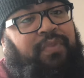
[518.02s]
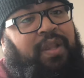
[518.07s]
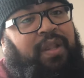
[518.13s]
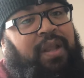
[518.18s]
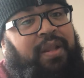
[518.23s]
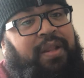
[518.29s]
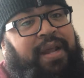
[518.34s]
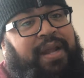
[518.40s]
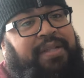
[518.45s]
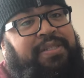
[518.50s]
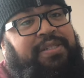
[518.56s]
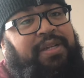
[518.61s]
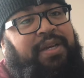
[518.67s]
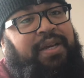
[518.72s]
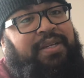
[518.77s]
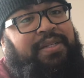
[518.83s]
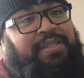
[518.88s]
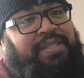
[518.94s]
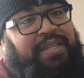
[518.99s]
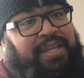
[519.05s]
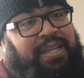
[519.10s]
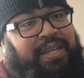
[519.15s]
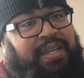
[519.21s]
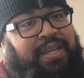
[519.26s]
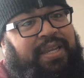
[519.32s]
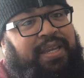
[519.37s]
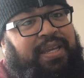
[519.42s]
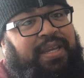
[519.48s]
That's
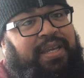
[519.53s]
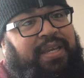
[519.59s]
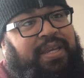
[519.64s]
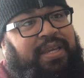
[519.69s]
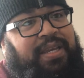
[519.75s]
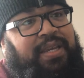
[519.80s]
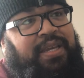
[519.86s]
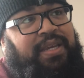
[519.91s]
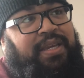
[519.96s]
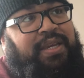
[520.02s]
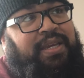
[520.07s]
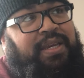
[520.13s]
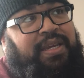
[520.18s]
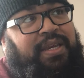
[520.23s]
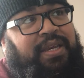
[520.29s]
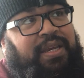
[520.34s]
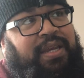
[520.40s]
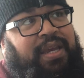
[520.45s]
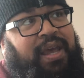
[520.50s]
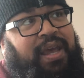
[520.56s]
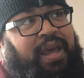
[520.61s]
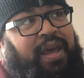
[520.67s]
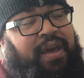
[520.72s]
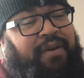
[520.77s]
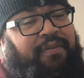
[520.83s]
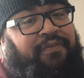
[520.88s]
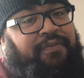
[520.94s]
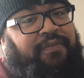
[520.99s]
D,
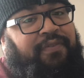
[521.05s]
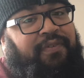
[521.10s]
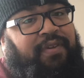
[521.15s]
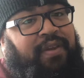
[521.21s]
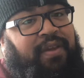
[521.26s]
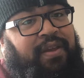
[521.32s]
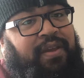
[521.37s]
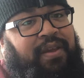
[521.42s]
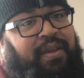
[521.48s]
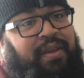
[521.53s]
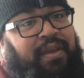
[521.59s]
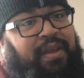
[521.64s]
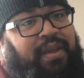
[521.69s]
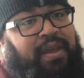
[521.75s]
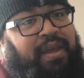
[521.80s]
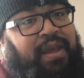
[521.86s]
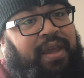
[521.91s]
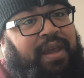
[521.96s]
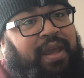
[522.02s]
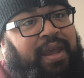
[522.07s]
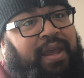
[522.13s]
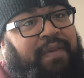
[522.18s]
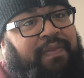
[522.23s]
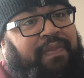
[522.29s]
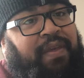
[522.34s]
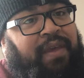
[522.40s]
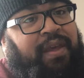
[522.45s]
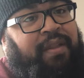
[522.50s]
F,
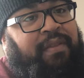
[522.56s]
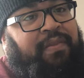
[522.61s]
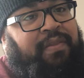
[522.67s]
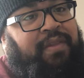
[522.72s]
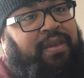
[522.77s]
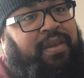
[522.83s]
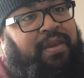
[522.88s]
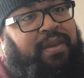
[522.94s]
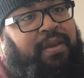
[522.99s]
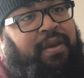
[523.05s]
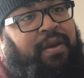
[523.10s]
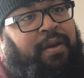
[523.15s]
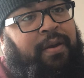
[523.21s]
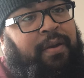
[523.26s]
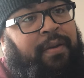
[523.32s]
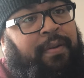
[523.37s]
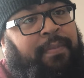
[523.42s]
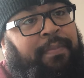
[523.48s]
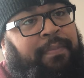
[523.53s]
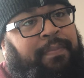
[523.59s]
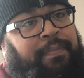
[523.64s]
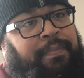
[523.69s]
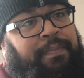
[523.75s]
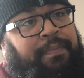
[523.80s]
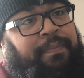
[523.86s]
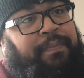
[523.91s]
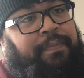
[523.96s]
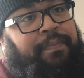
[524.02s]
and then the
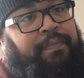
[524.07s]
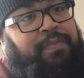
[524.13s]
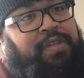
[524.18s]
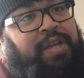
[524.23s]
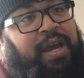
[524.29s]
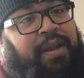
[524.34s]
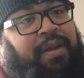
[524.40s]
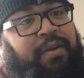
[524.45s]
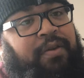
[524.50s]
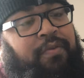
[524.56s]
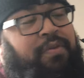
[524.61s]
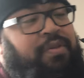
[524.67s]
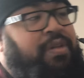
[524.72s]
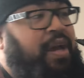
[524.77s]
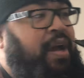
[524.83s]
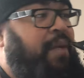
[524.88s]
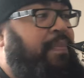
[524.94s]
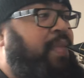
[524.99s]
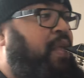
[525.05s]
tonic on top.